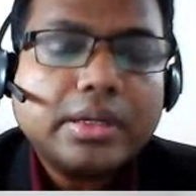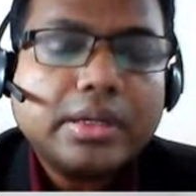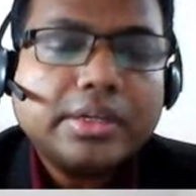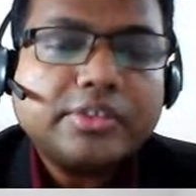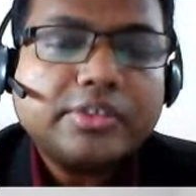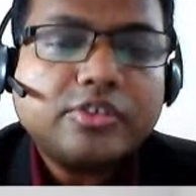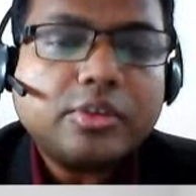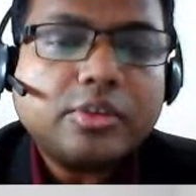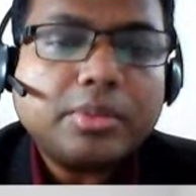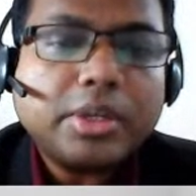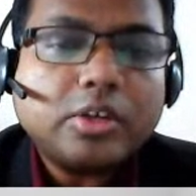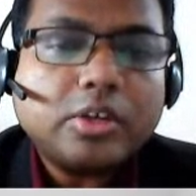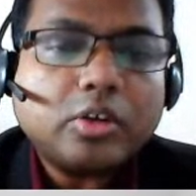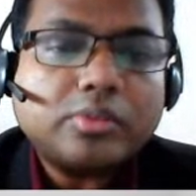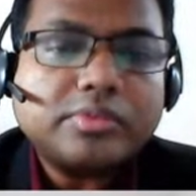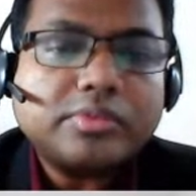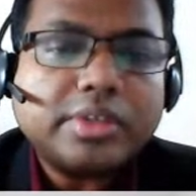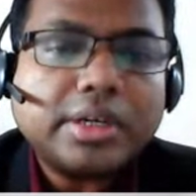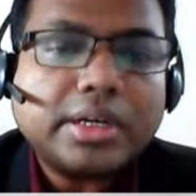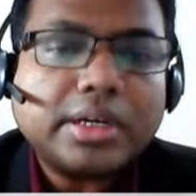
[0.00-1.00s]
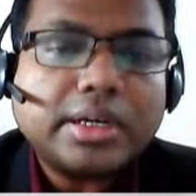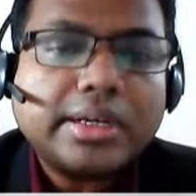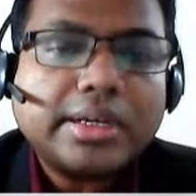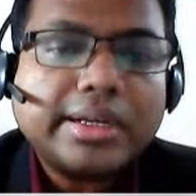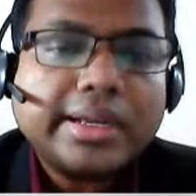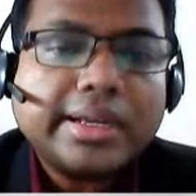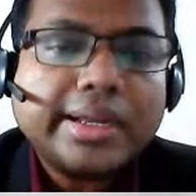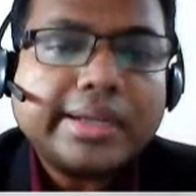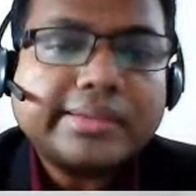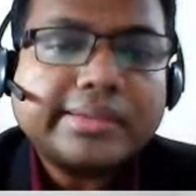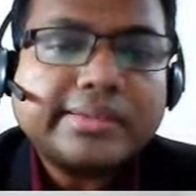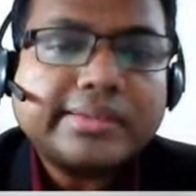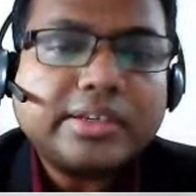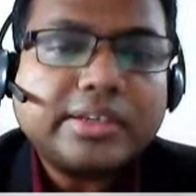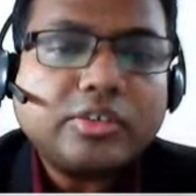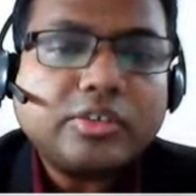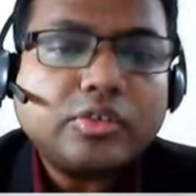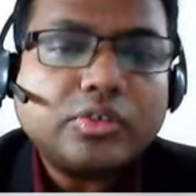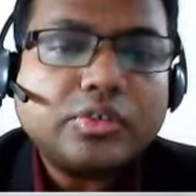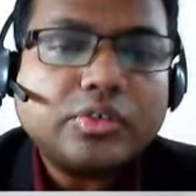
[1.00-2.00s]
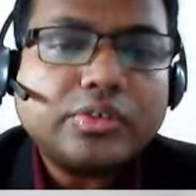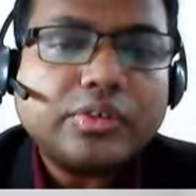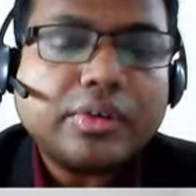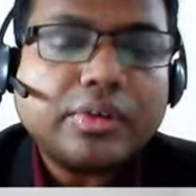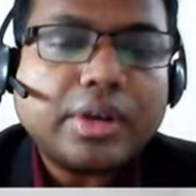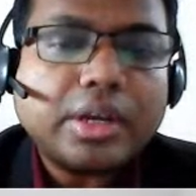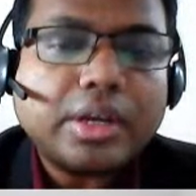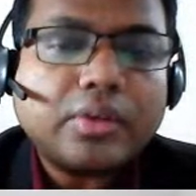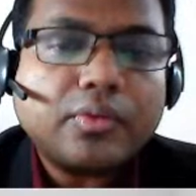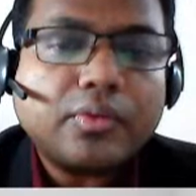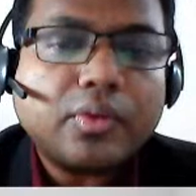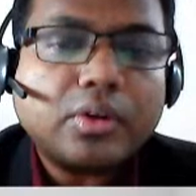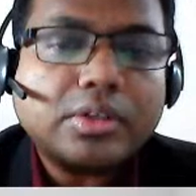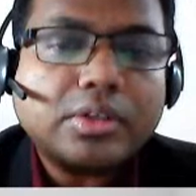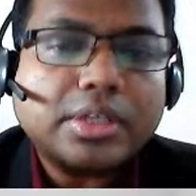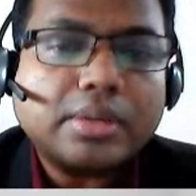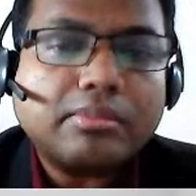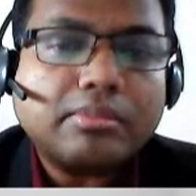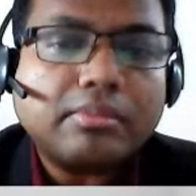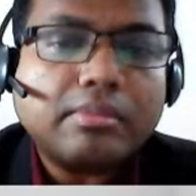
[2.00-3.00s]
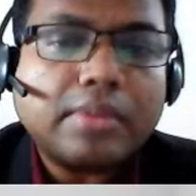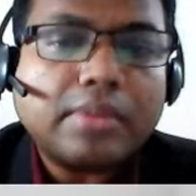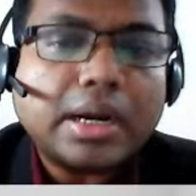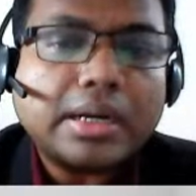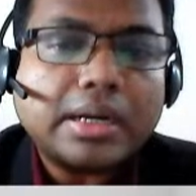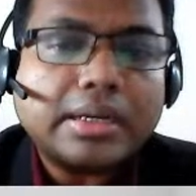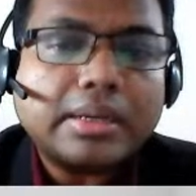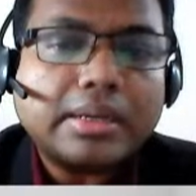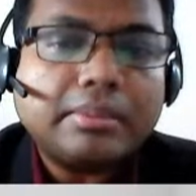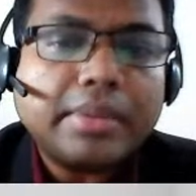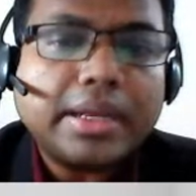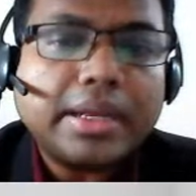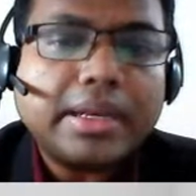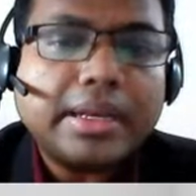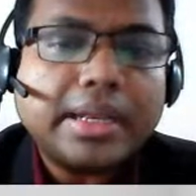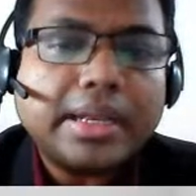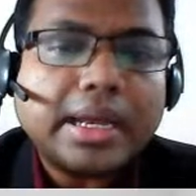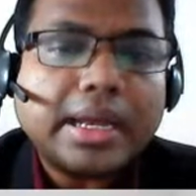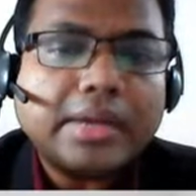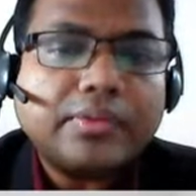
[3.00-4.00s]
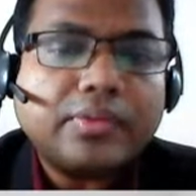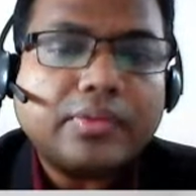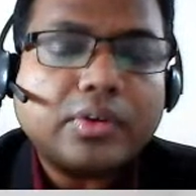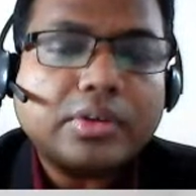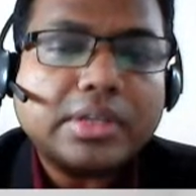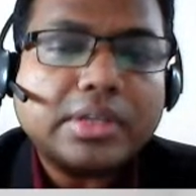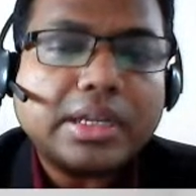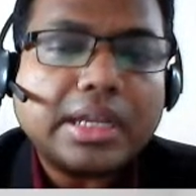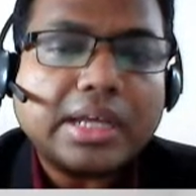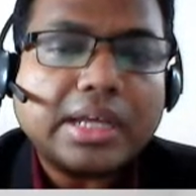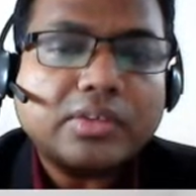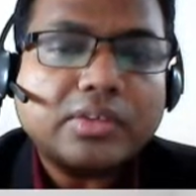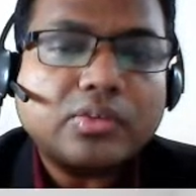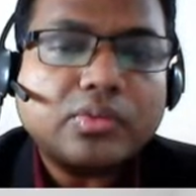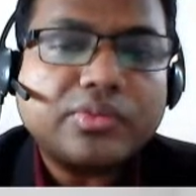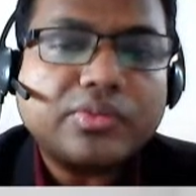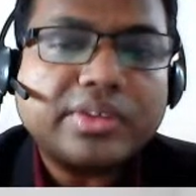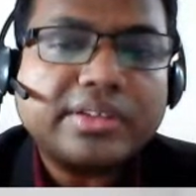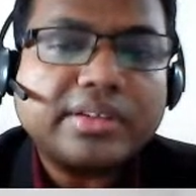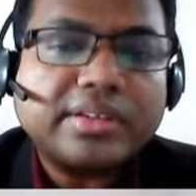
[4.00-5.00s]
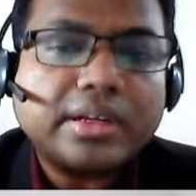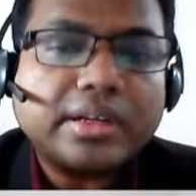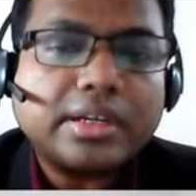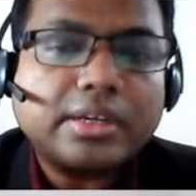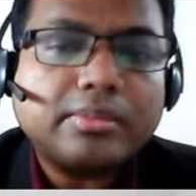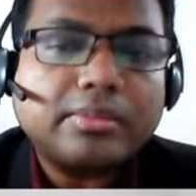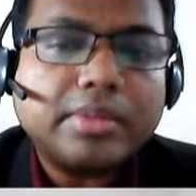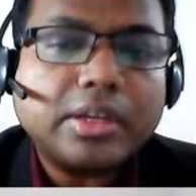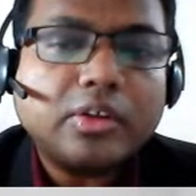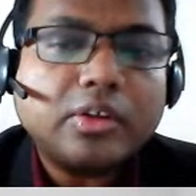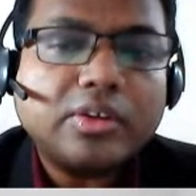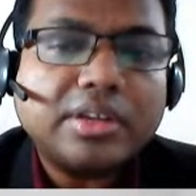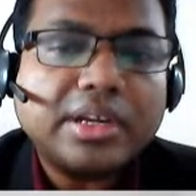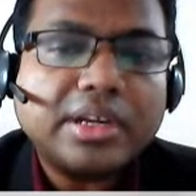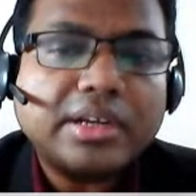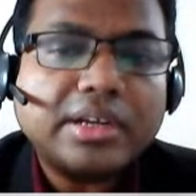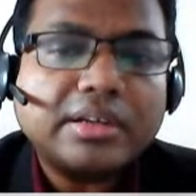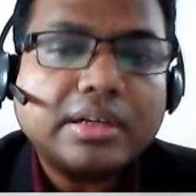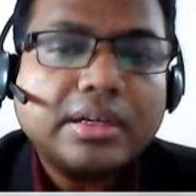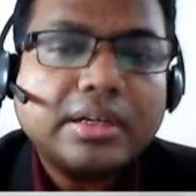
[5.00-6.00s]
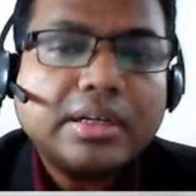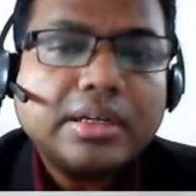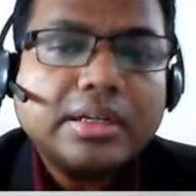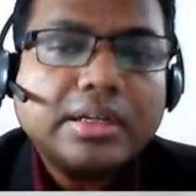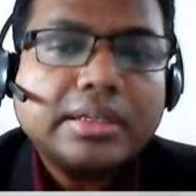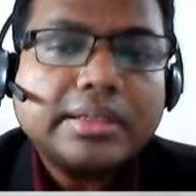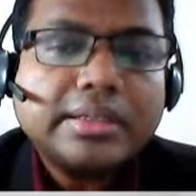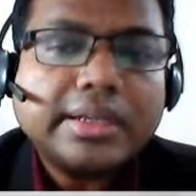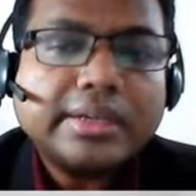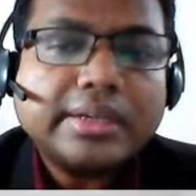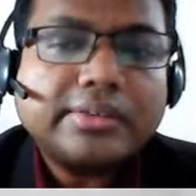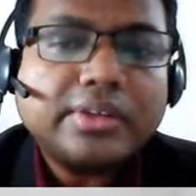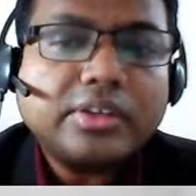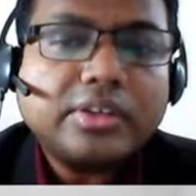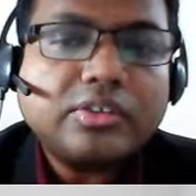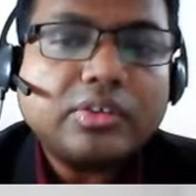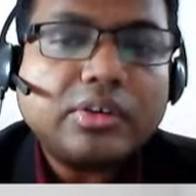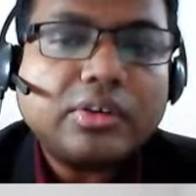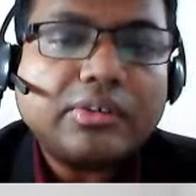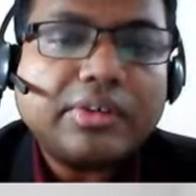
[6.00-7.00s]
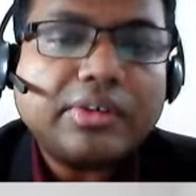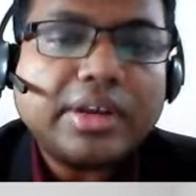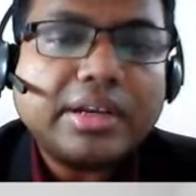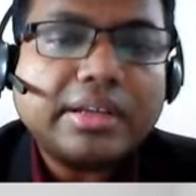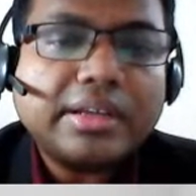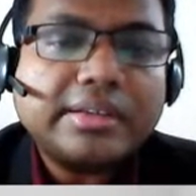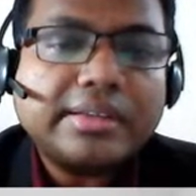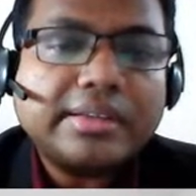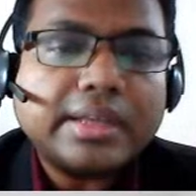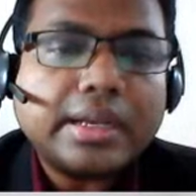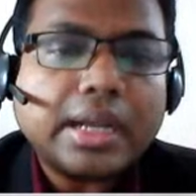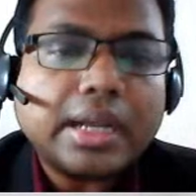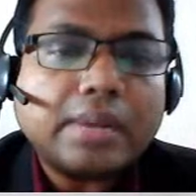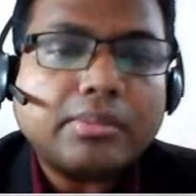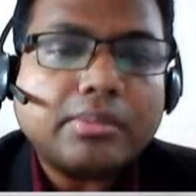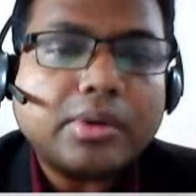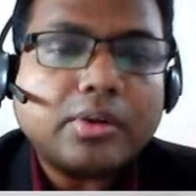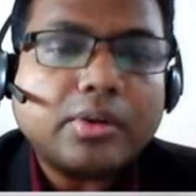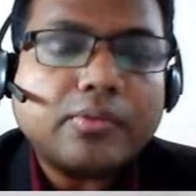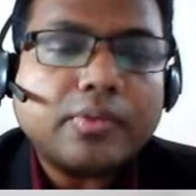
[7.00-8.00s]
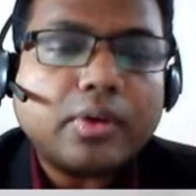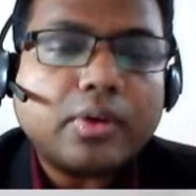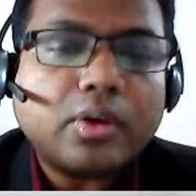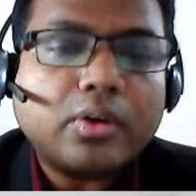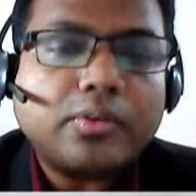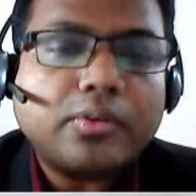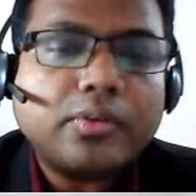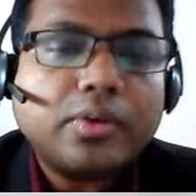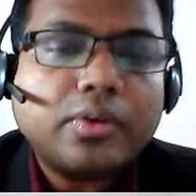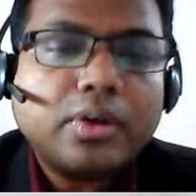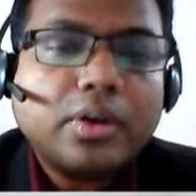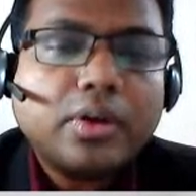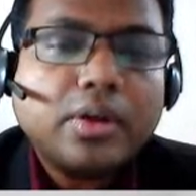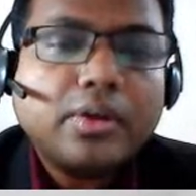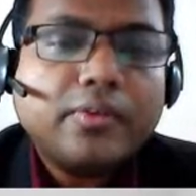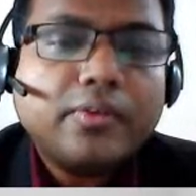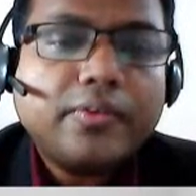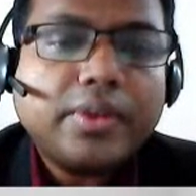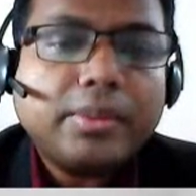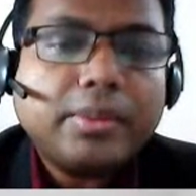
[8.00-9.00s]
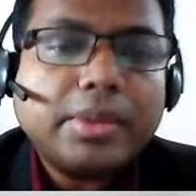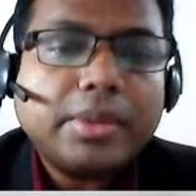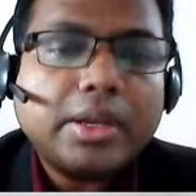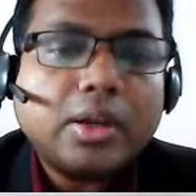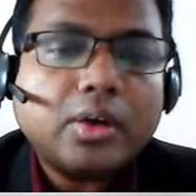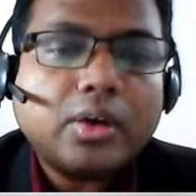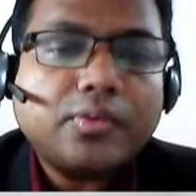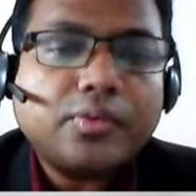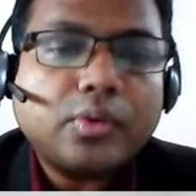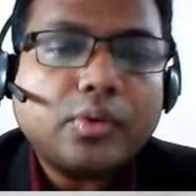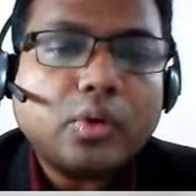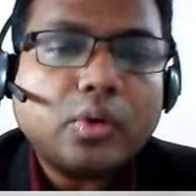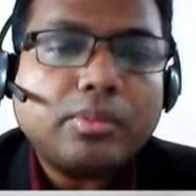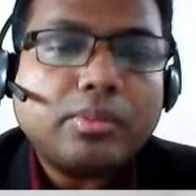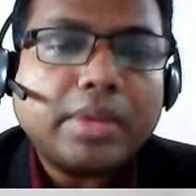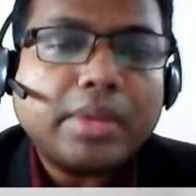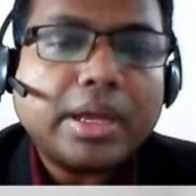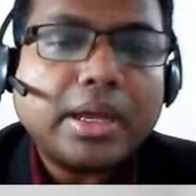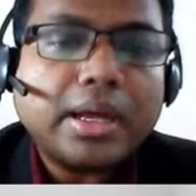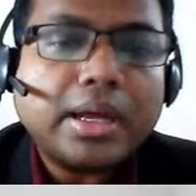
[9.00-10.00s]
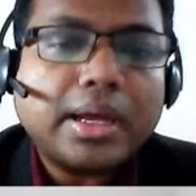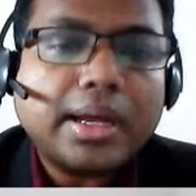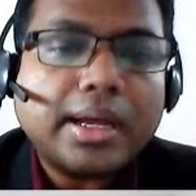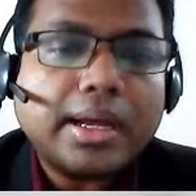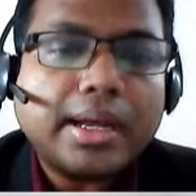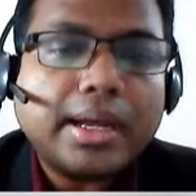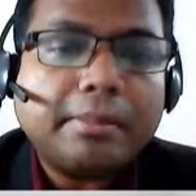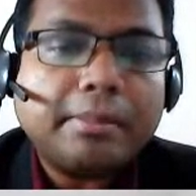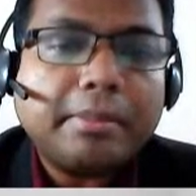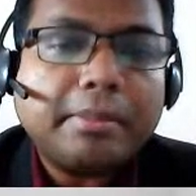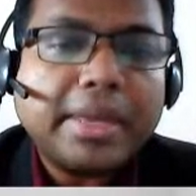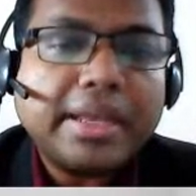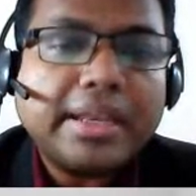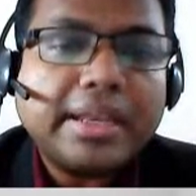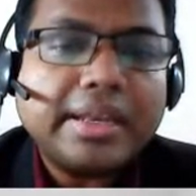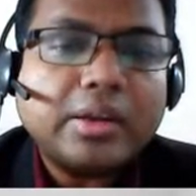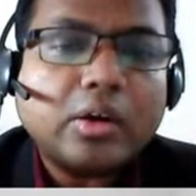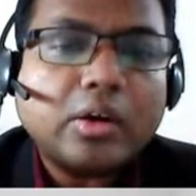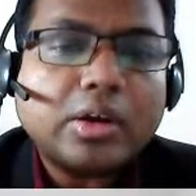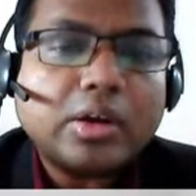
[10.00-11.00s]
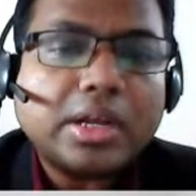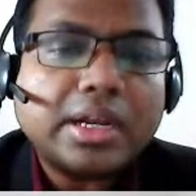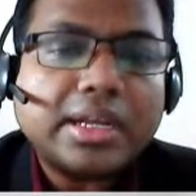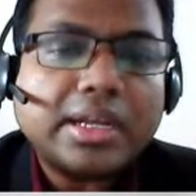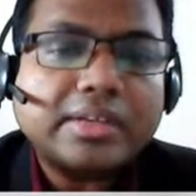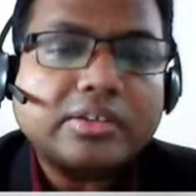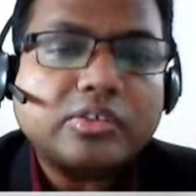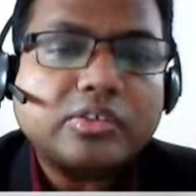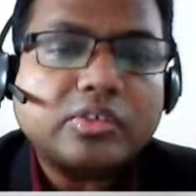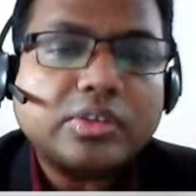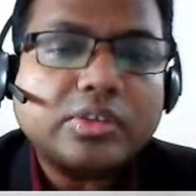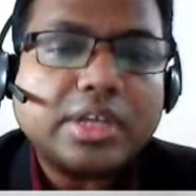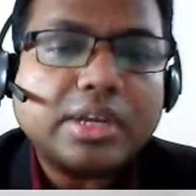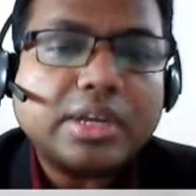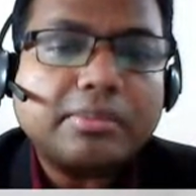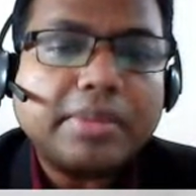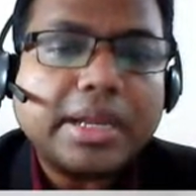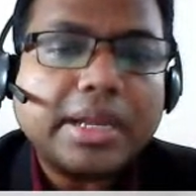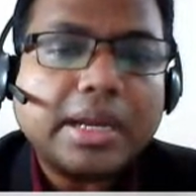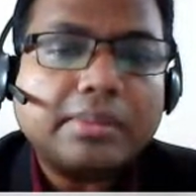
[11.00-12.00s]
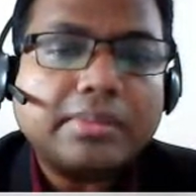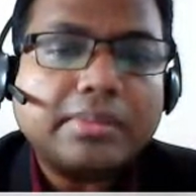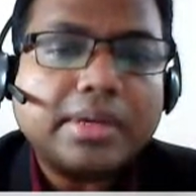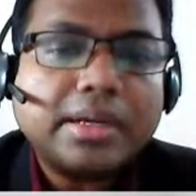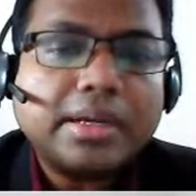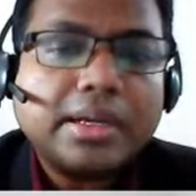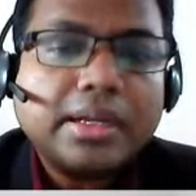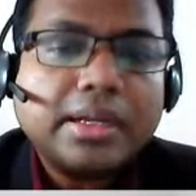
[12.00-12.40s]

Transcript: Estimate of the extinction rate for the marine life for the last 600 million years. The extinction rate is the number of female of non-marine organization that become